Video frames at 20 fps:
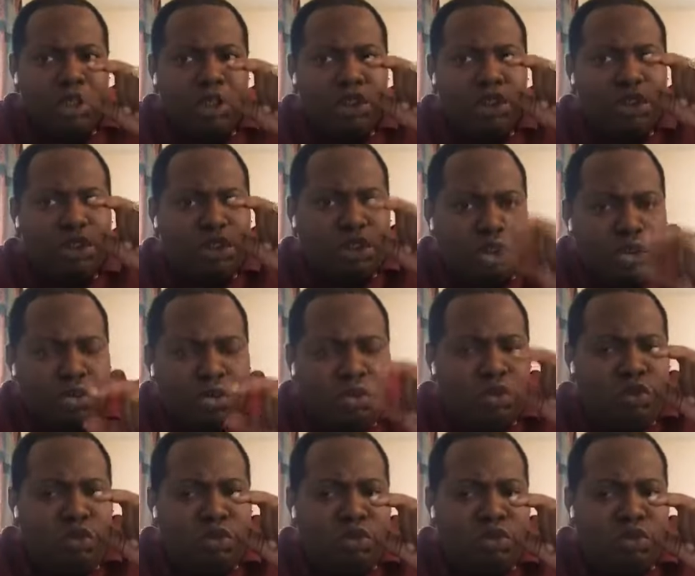
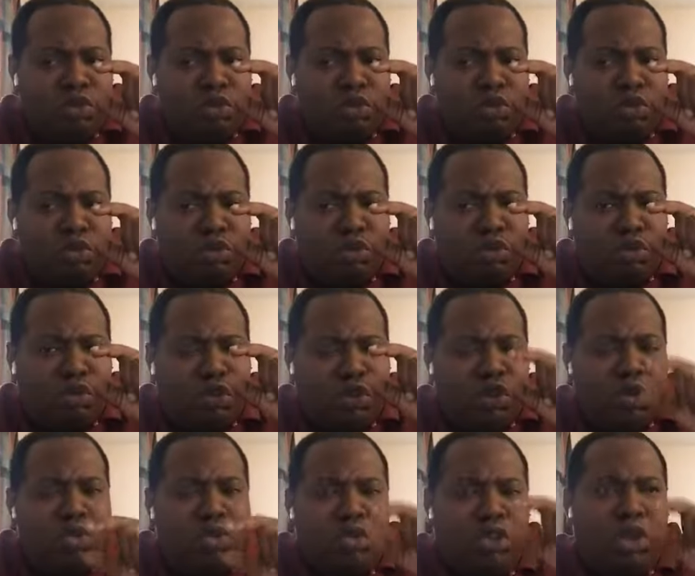you
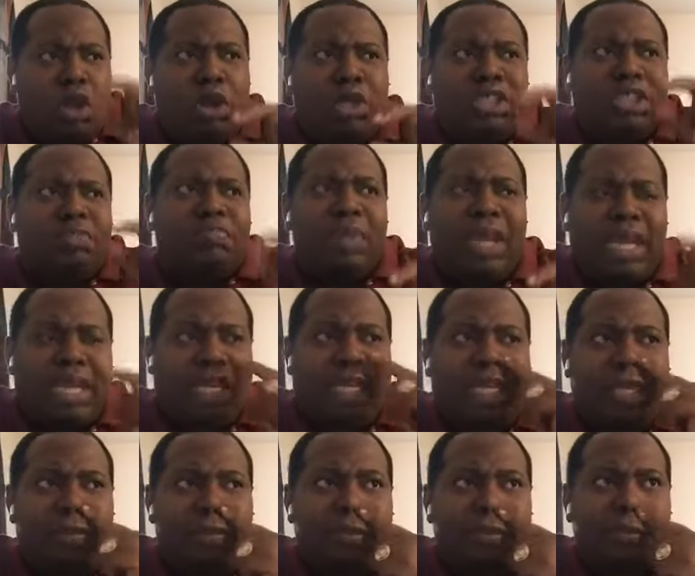don't make
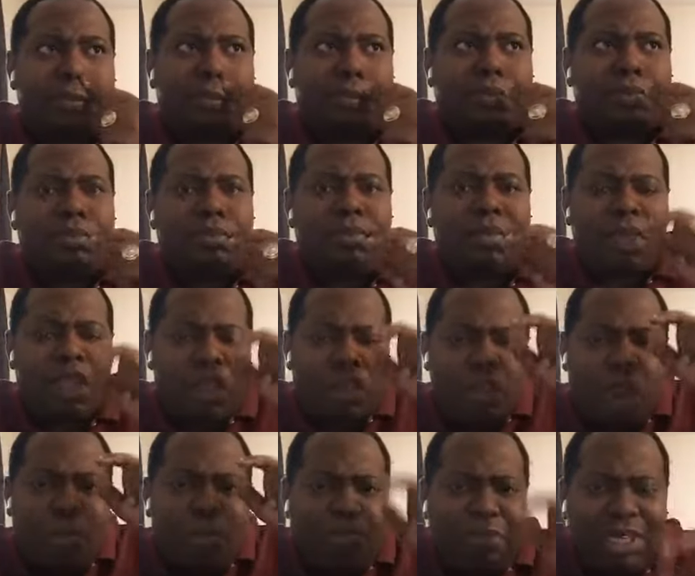
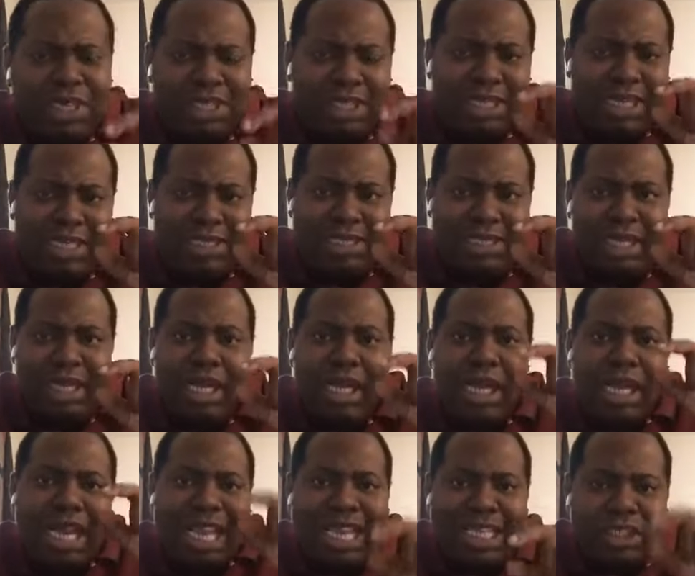your business
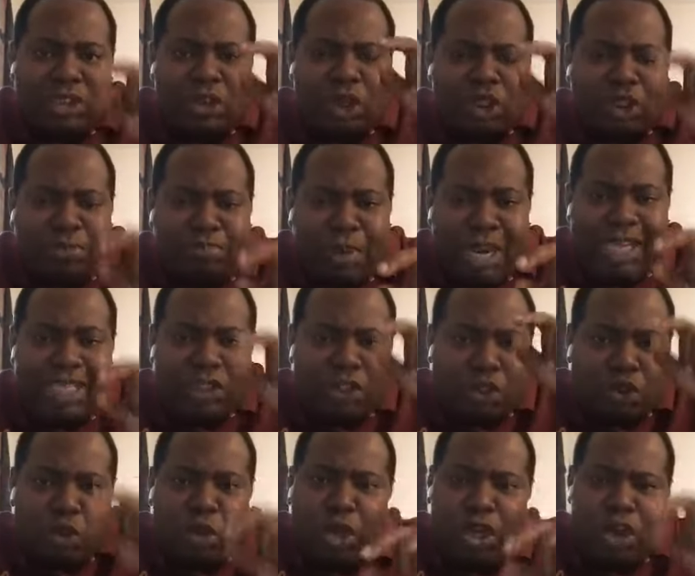is not
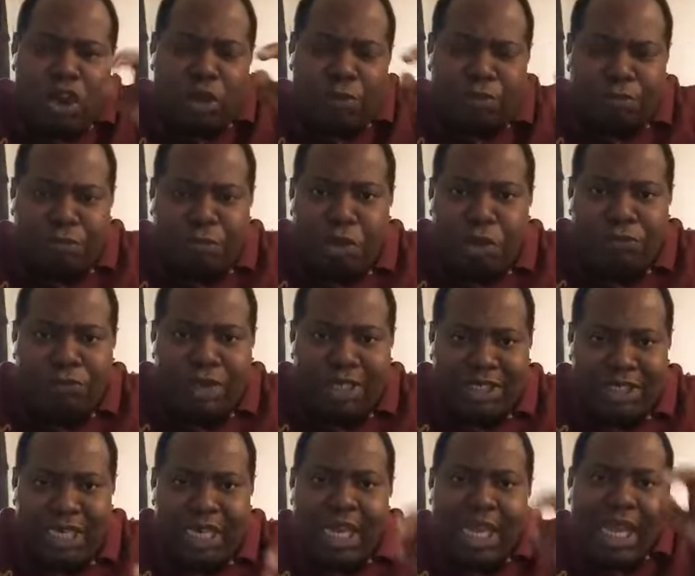based solely on
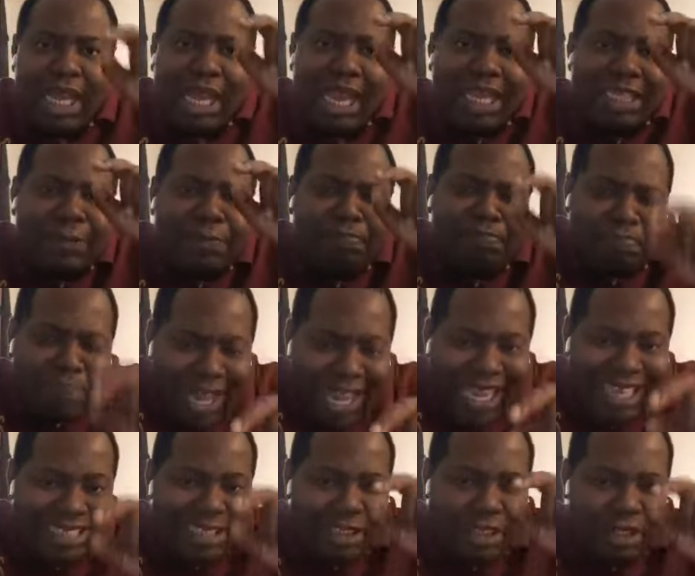profit. It's
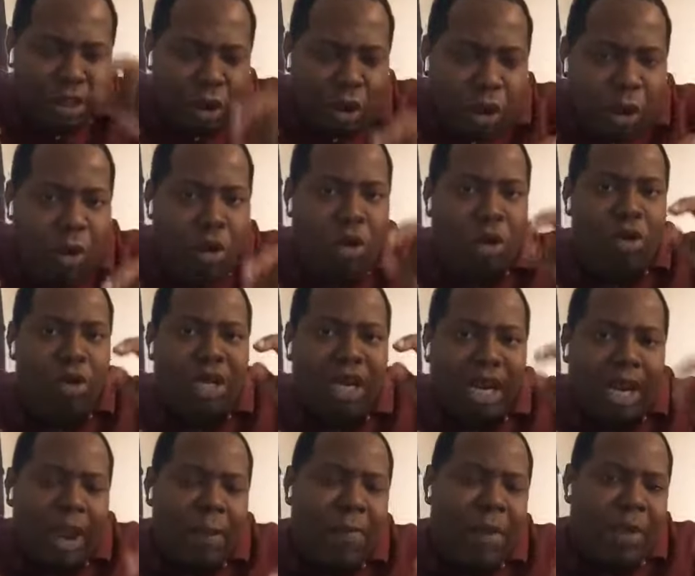based on
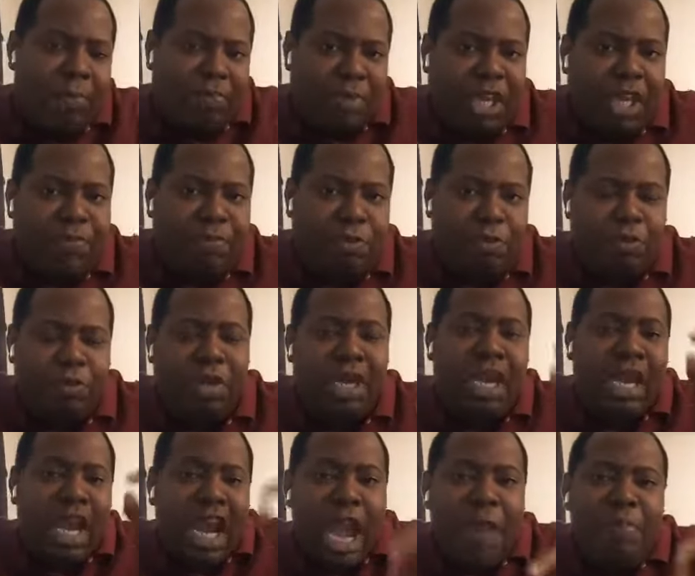helping people,
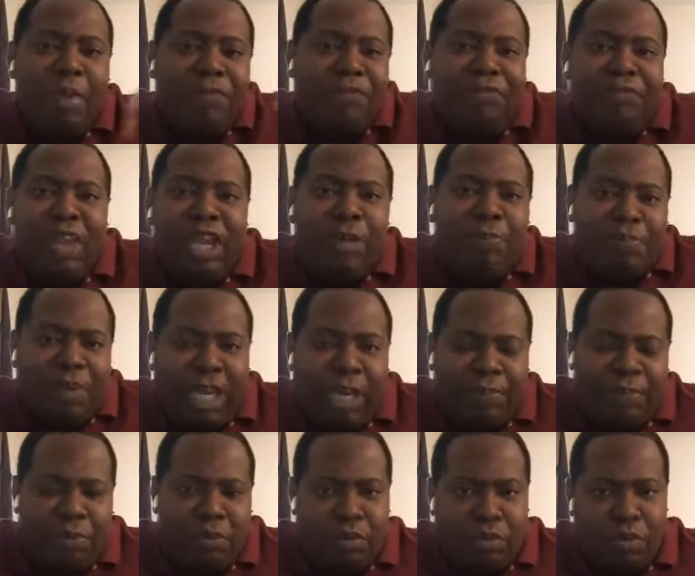helping feed
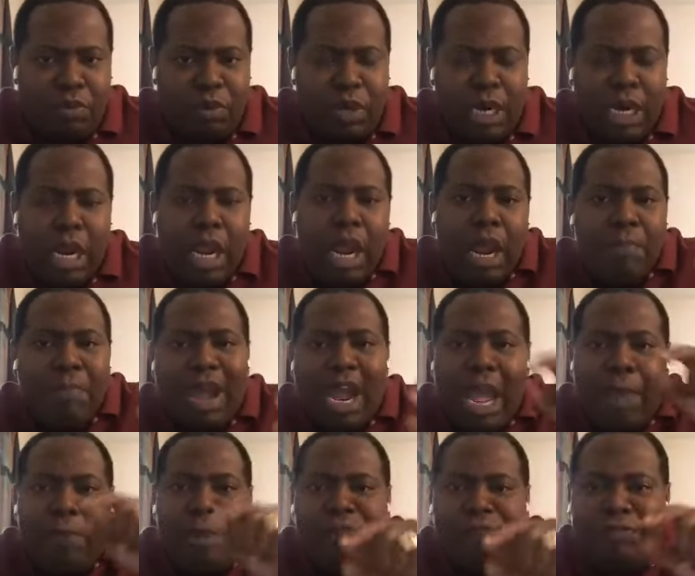people. By
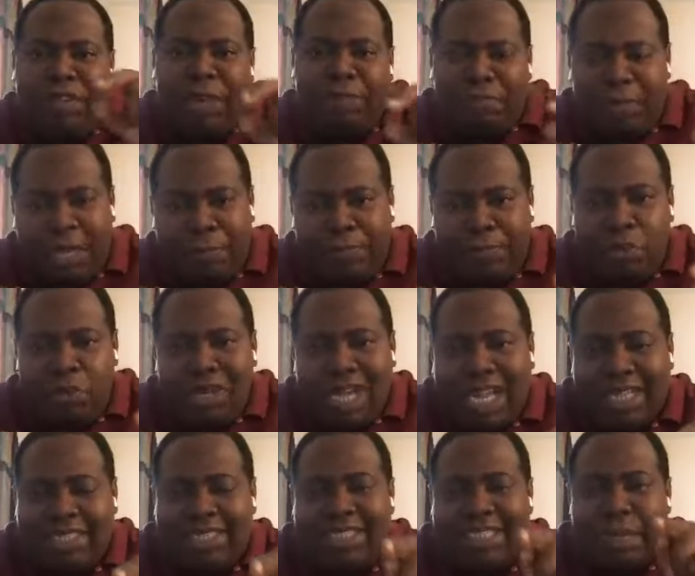helping feed people,
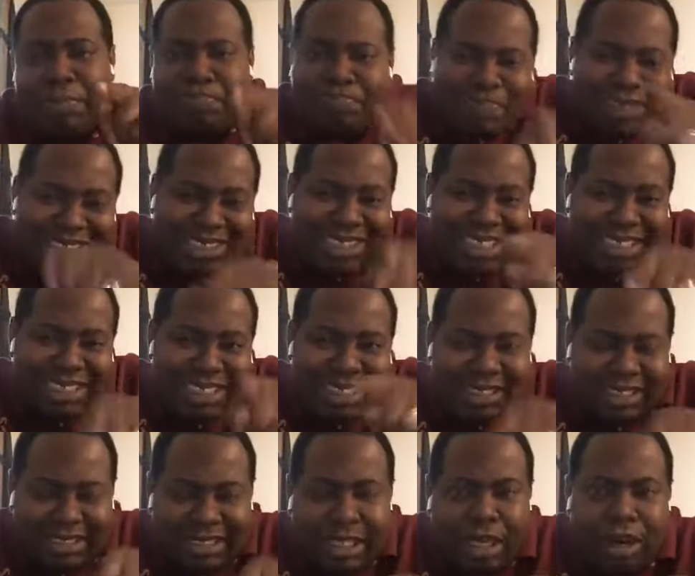that the business
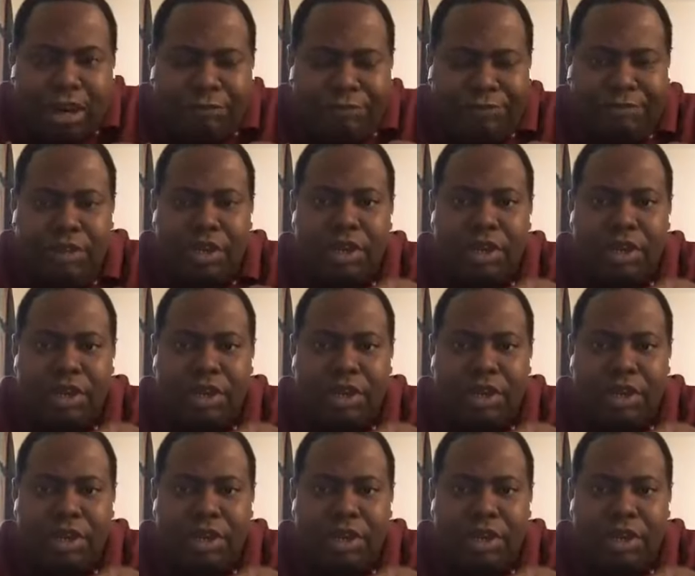itself